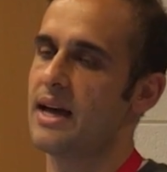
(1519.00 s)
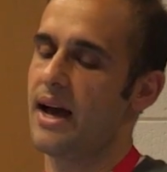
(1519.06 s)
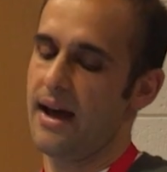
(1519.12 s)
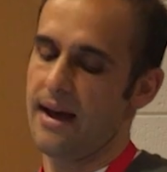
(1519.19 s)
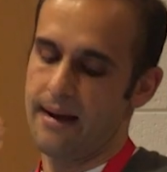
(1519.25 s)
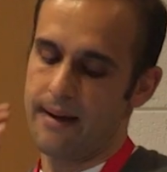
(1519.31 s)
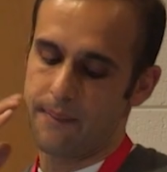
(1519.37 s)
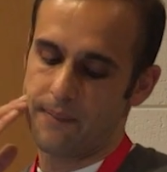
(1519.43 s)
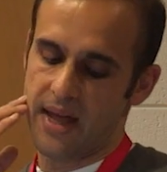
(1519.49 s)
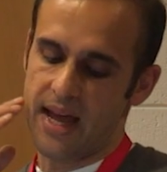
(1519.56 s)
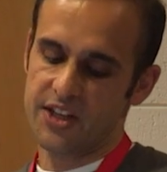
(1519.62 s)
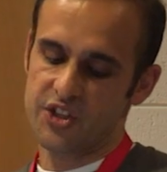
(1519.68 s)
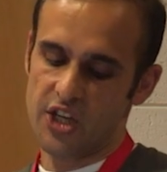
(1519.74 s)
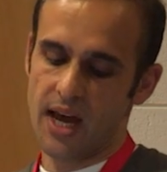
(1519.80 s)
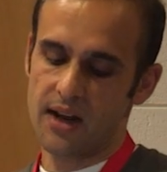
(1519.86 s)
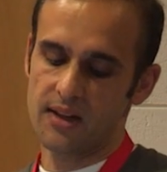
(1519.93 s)
A
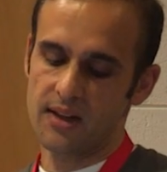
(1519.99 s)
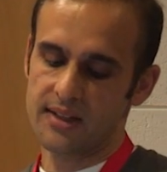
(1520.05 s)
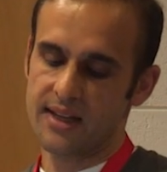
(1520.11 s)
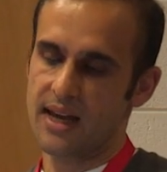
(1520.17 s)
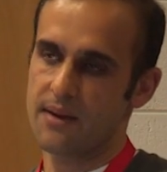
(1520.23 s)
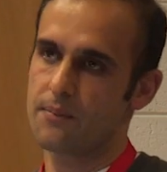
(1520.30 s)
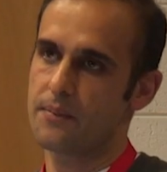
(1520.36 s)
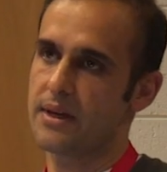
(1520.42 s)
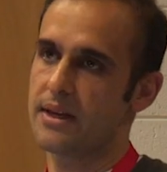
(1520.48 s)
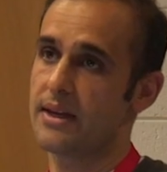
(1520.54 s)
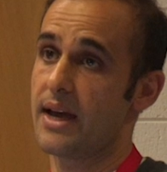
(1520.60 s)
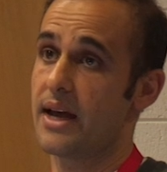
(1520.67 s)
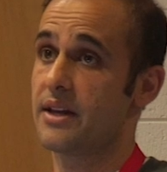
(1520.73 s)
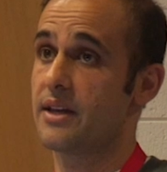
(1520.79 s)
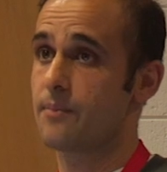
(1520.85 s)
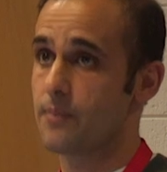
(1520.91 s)
channel can be
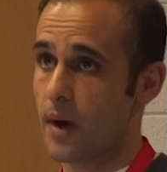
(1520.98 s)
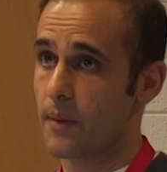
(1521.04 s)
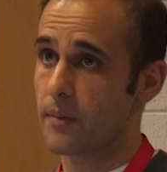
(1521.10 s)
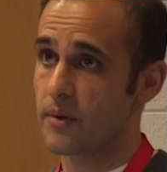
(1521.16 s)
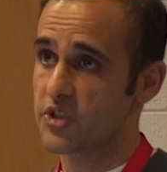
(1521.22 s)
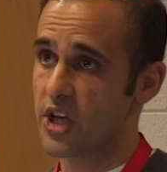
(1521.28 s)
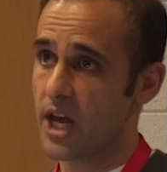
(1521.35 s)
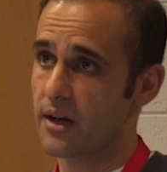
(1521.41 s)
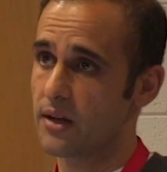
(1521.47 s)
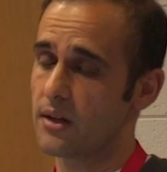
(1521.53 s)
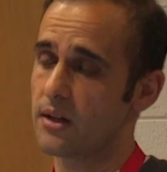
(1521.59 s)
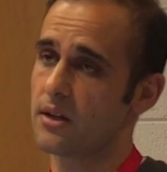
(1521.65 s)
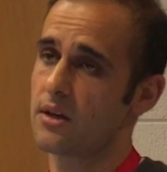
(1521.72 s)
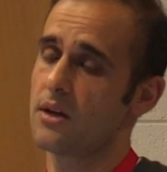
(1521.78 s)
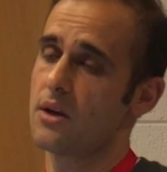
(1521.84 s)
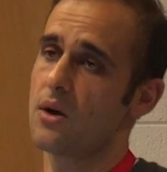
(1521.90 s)
an in-memory channel,